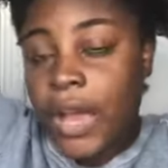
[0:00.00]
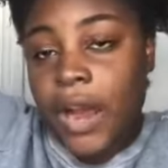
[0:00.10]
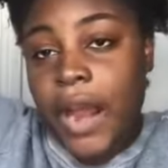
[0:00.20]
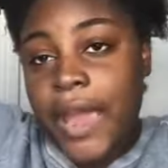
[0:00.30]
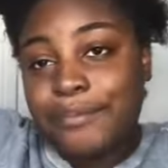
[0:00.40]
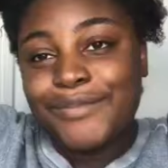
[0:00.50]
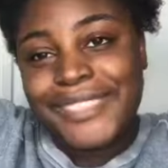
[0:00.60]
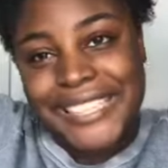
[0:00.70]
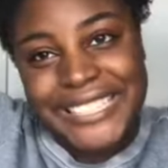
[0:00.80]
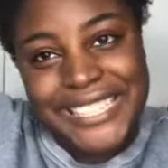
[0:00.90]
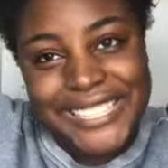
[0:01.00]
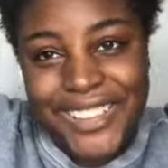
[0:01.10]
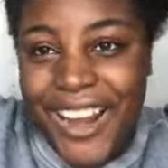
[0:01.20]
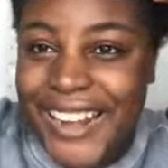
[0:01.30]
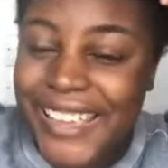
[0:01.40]
All right, let's get
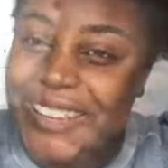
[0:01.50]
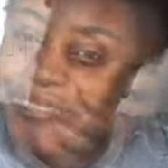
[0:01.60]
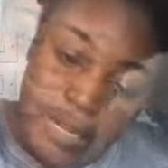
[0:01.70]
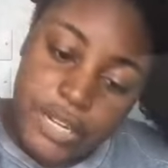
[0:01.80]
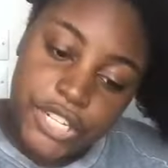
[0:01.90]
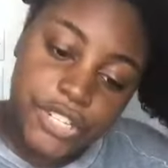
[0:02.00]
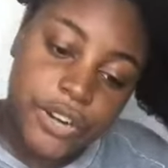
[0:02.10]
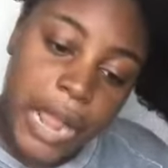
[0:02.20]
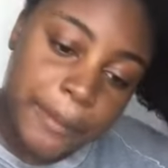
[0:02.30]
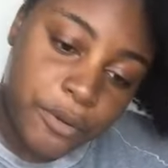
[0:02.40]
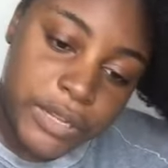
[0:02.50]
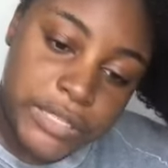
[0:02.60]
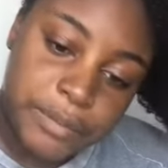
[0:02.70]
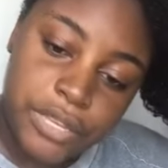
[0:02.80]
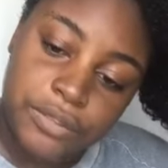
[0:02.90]
started. The conditioner I'm going
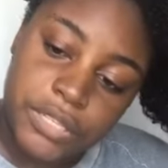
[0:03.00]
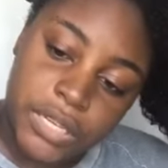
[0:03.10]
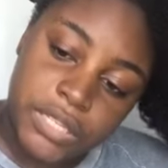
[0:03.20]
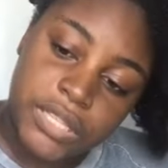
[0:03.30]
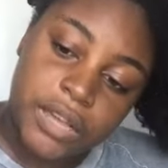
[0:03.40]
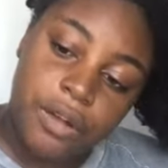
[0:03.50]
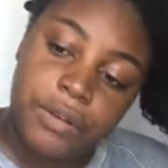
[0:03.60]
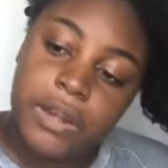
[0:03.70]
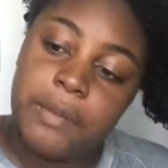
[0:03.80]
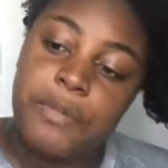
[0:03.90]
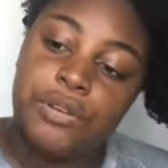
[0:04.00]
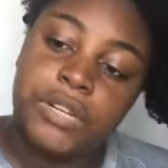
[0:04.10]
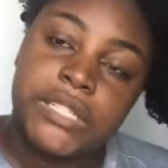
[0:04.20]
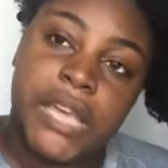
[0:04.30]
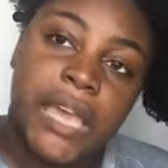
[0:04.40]
to be using is the Coconut Milk
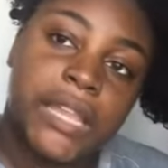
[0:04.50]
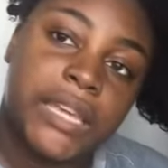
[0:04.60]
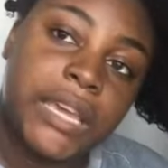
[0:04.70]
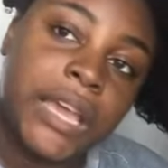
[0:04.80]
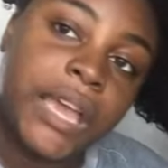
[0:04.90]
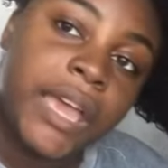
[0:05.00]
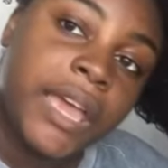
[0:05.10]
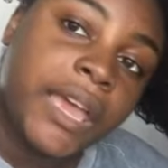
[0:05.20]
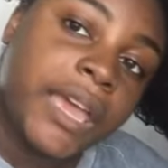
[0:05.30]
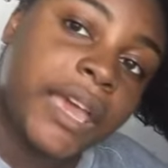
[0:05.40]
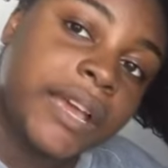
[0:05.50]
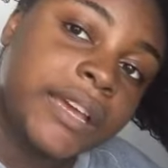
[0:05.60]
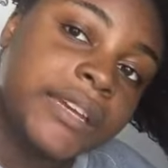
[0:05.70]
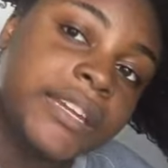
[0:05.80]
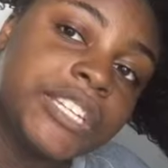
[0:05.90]
Detangling and
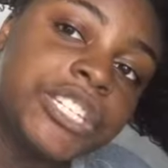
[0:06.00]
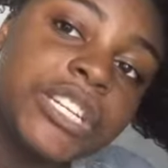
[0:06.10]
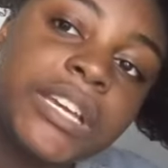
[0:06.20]
Conditioning